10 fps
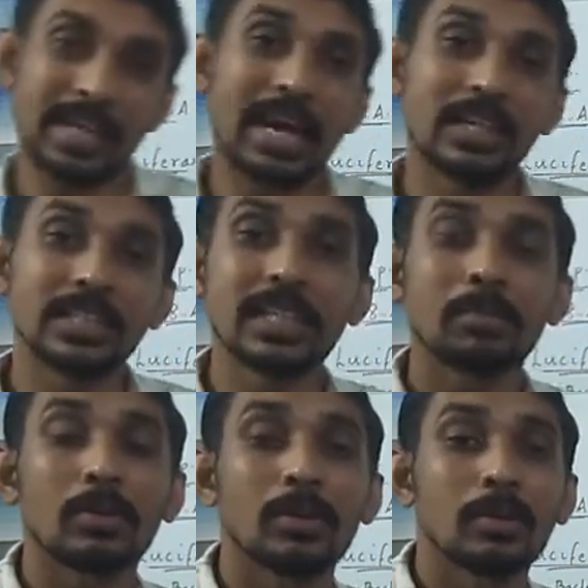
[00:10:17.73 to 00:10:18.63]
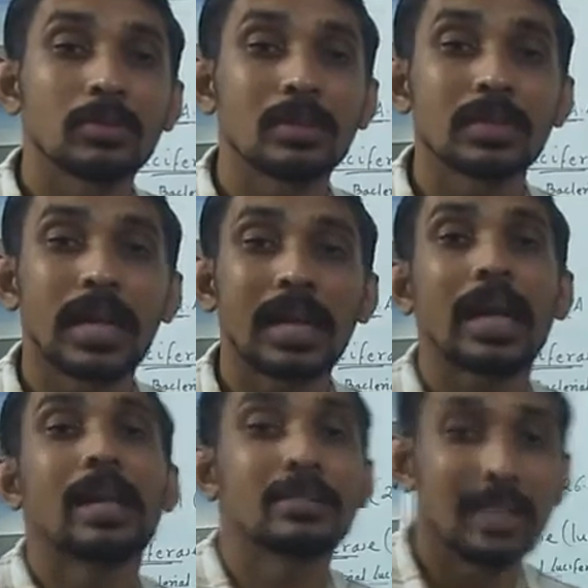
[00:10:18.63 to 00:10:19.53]
Cat gene produces
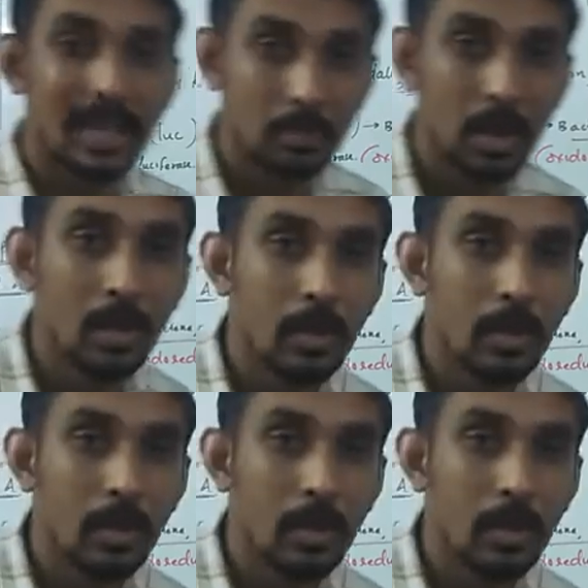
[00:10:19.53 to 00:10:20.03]
an enzyme,